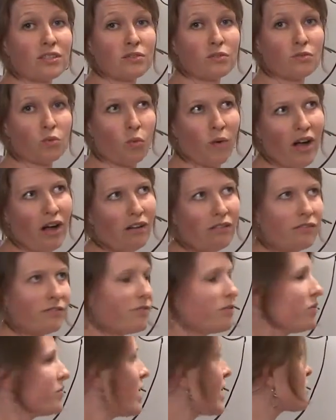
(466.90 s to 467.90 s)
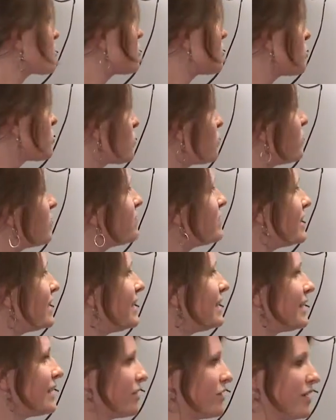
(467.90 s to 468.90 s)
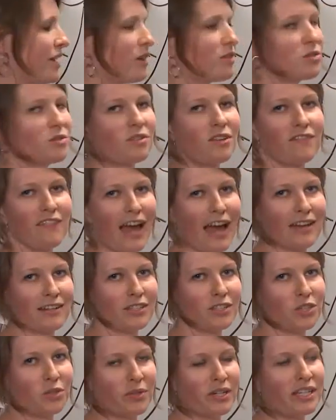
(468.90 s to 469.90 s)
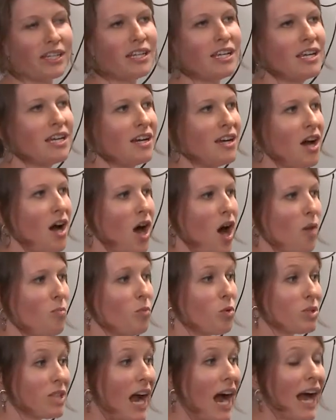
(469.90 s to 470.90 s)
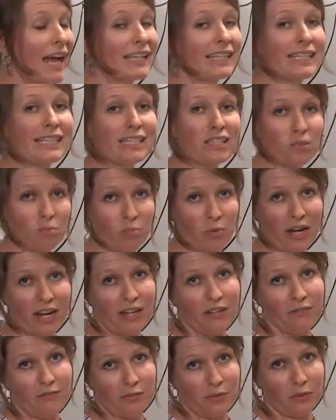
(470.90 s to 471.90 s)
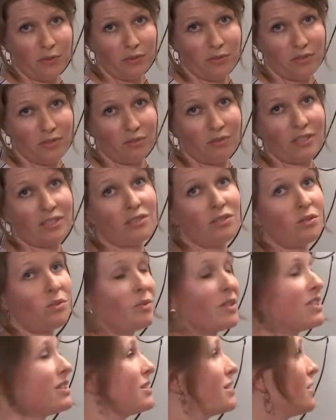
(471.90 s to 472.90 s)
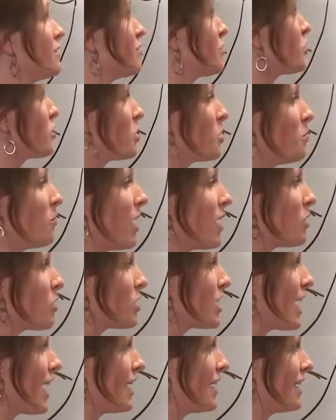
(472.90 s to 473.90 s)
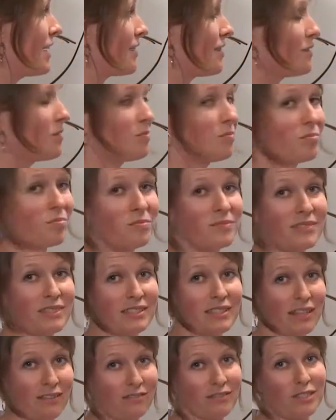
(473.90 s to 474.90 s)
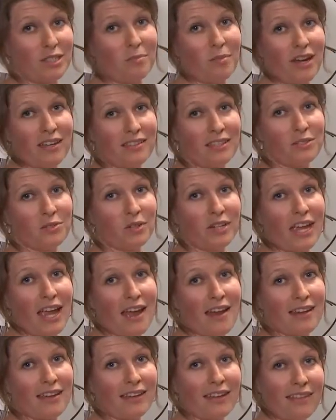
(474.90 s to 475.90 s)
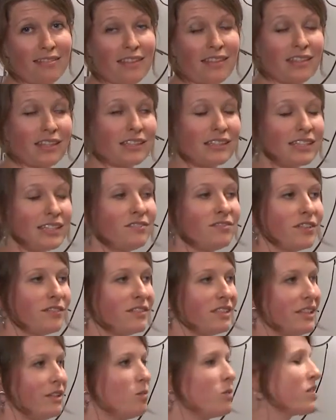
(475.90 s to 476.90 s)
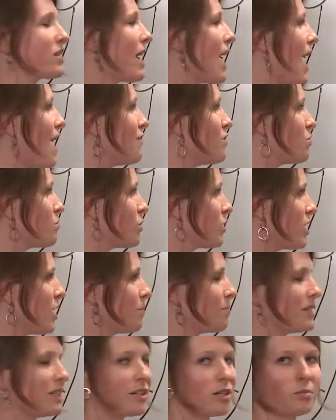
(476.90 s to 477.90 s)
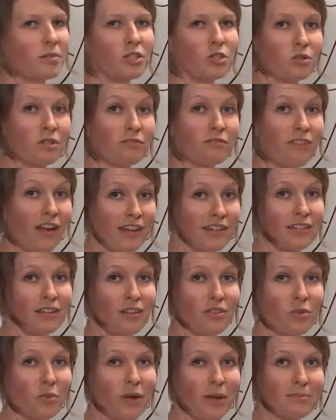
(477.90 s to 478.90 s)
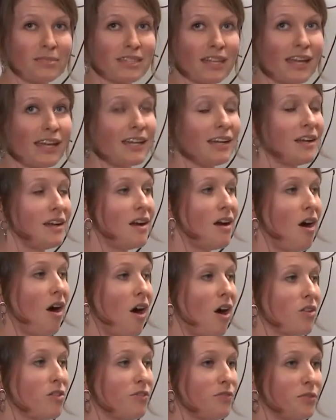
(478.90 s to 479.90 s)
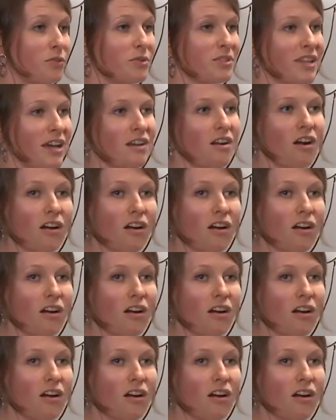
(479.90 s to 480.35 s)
12, actually there's 15 here now, so they've added to it, most highly sprayed foods. So these are the ones, if you're gonna buy organic, definitely buy these organic. And then the Clean 15, which I haven't put up here, but you can find it on the website, are the foods that